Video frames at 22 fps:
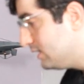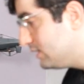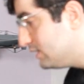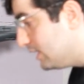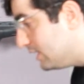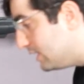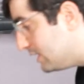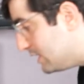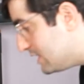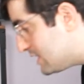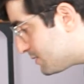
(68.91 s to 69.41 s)

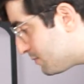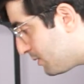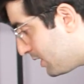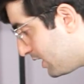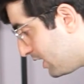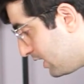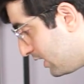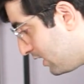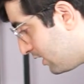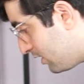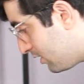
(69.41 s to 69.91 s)
The
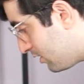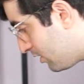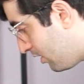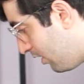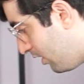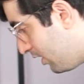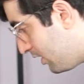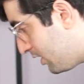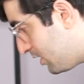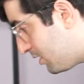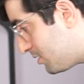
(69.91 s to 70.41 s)
display
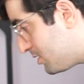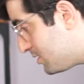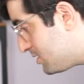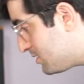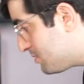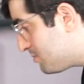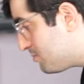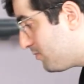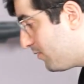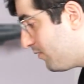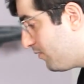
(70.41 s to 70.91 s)
color
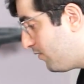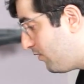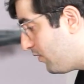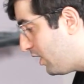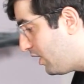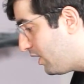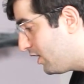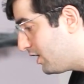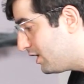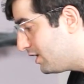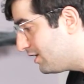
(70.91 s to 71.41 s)
is
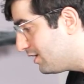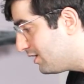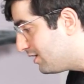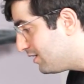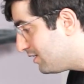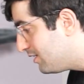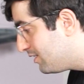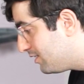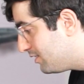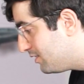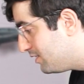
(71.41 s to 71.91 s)
fine,
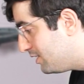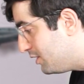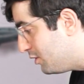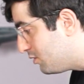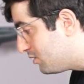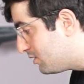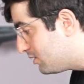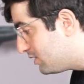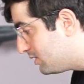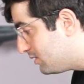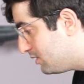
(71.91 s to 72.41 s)

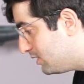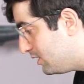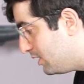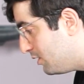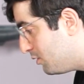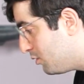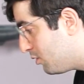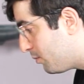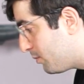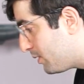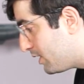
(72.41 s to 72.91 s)

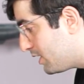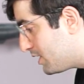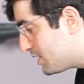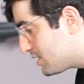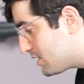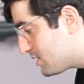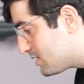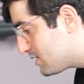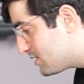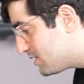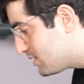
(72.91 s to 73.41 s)
new
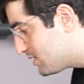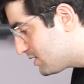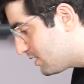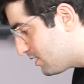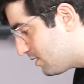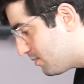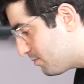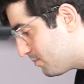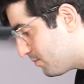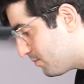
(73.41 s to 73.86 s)
operation system.